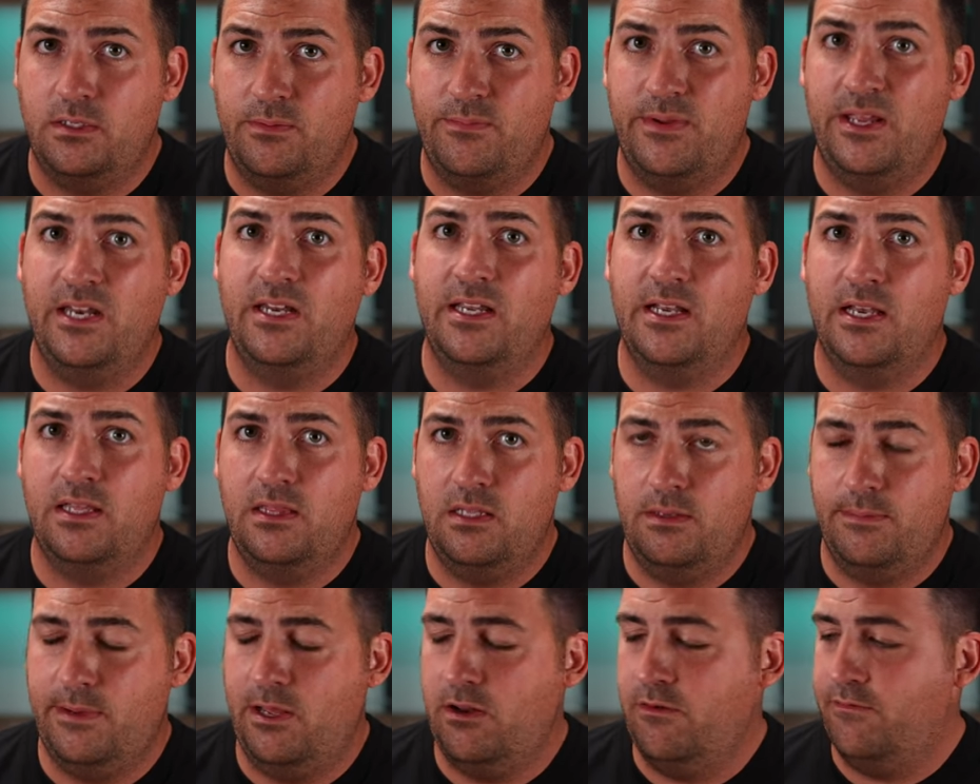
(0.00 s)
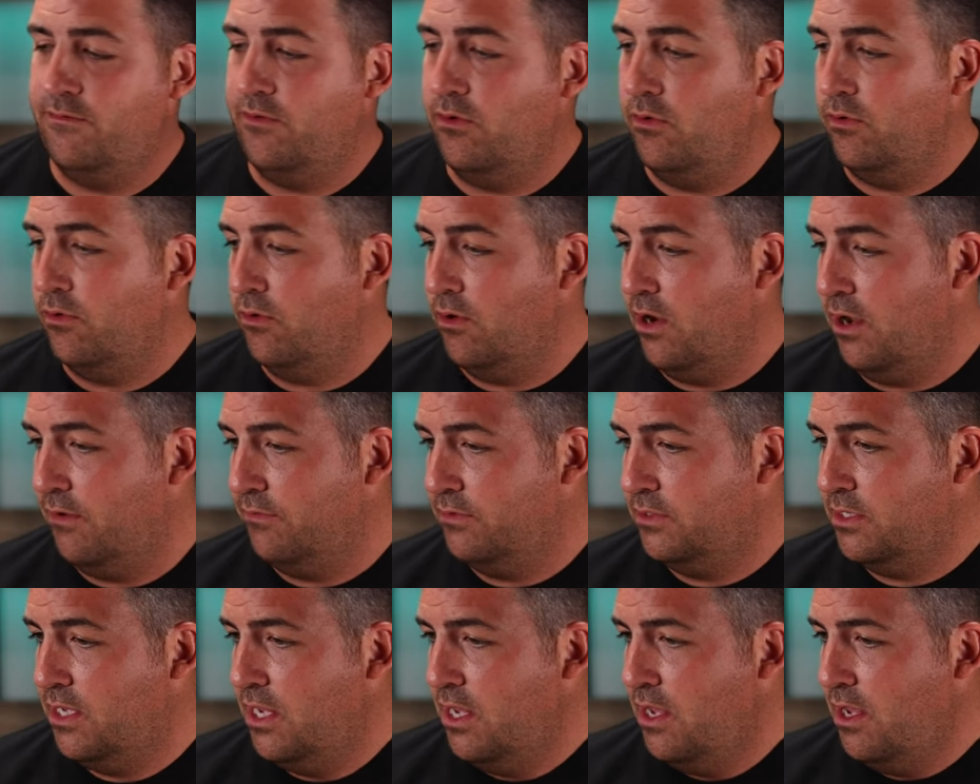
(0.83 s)
depending on the amount of
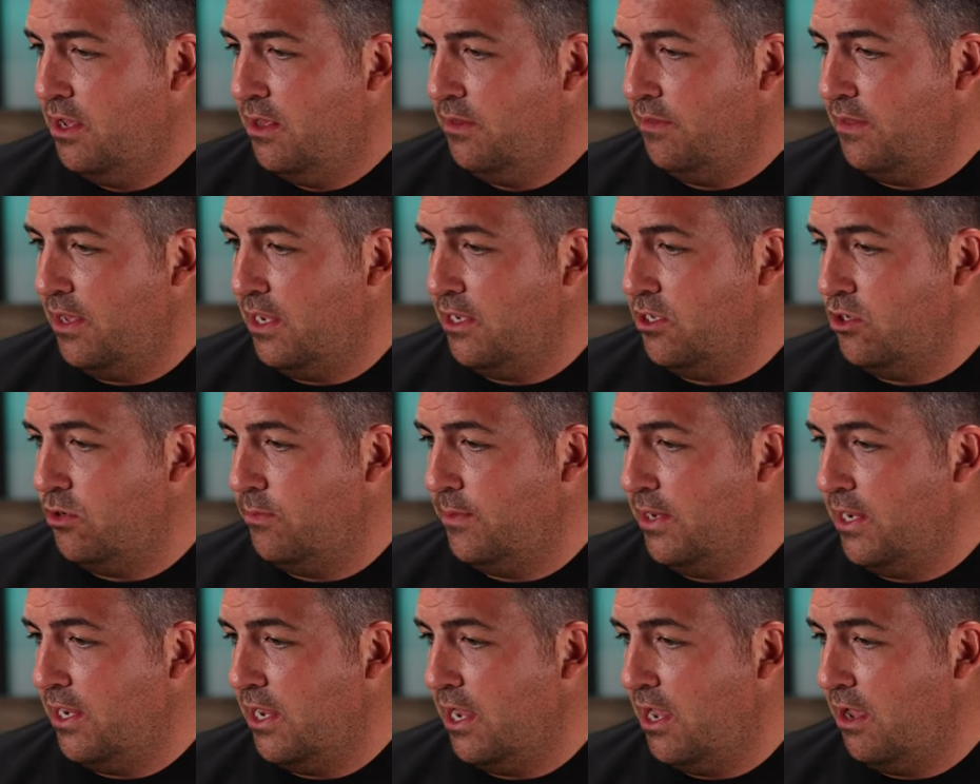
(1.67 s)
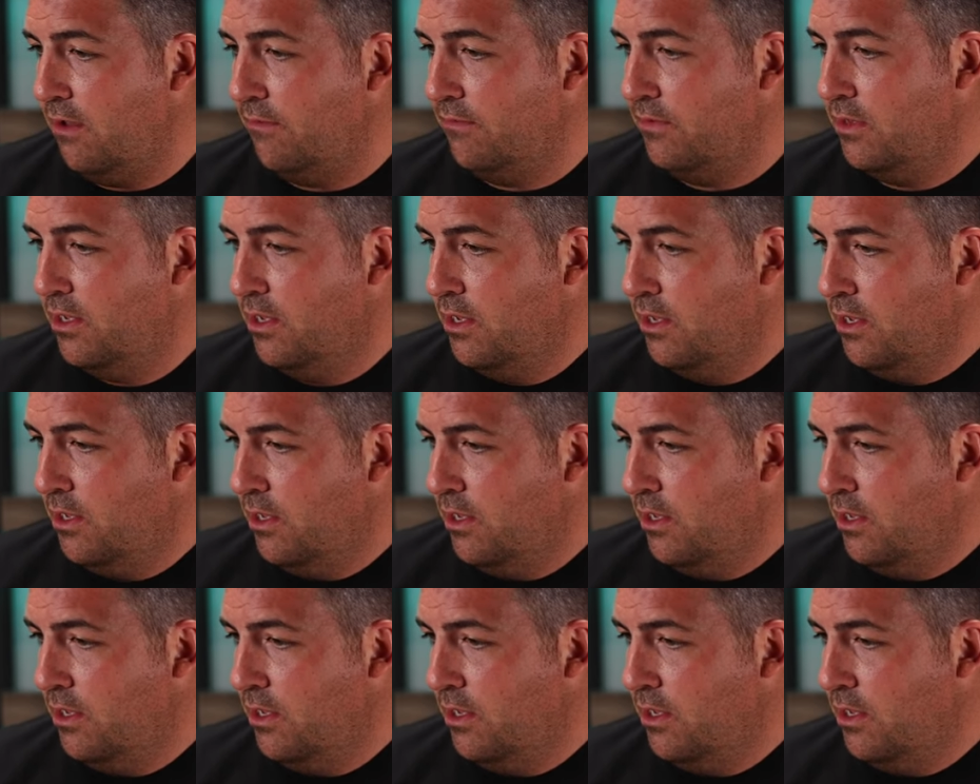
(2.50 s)
photographs that you may have.